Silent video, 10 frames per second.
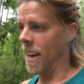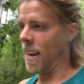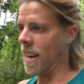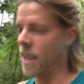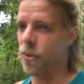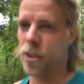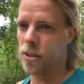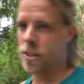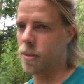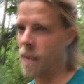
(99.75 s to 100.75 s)
If
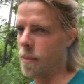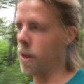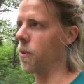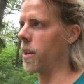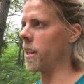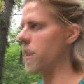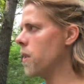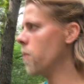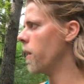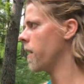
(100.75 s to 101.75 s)
not, maybe I'll create a
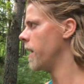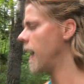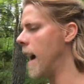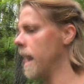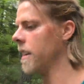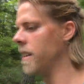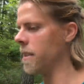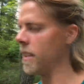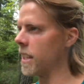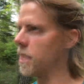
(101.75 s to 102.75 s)
new one, and
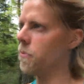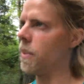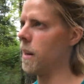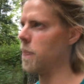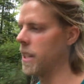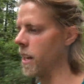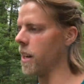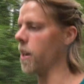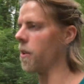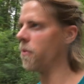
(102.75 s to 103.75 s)
it doesn't feel
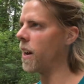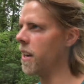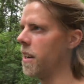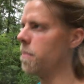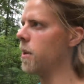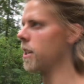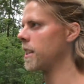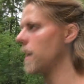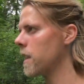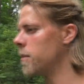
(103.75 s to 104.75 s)
particularly fun, but
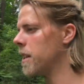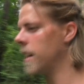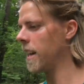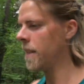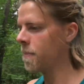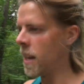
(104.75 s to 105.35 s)
ultimately